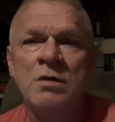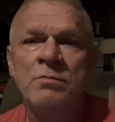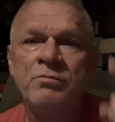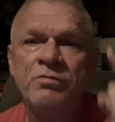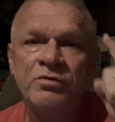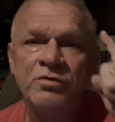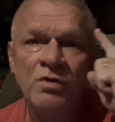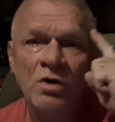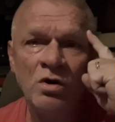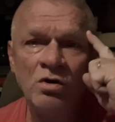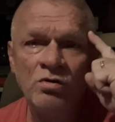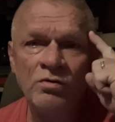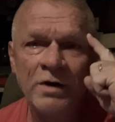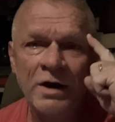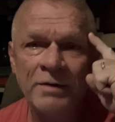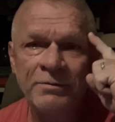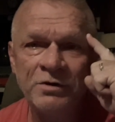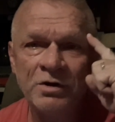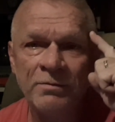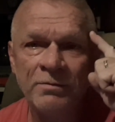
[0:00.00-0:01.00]

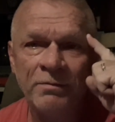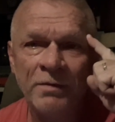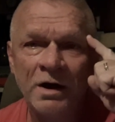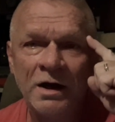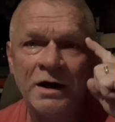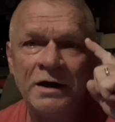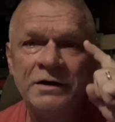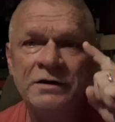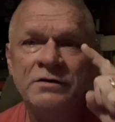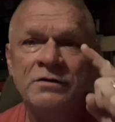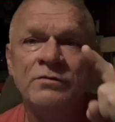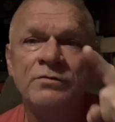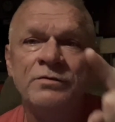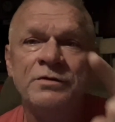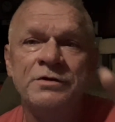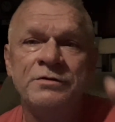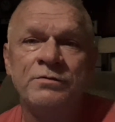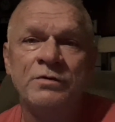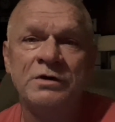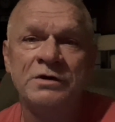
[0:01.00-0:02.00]
Program your mind
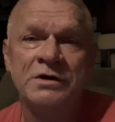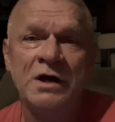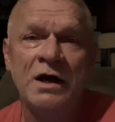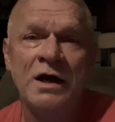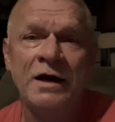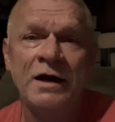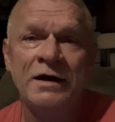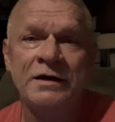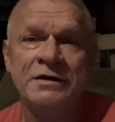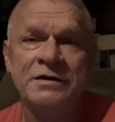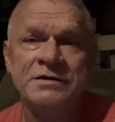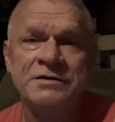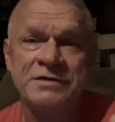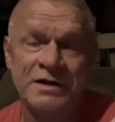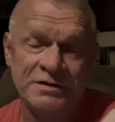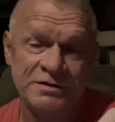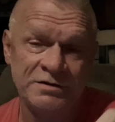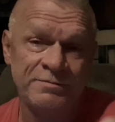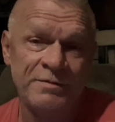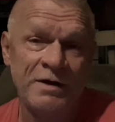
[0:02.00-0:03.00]
with what God
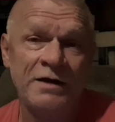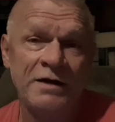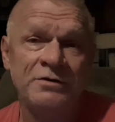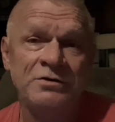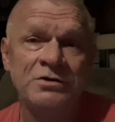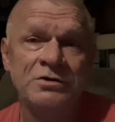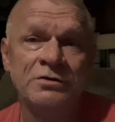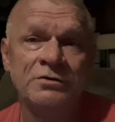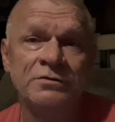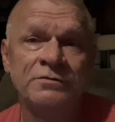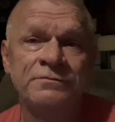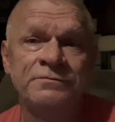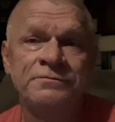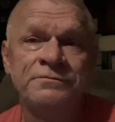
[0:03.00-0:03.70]
says about you.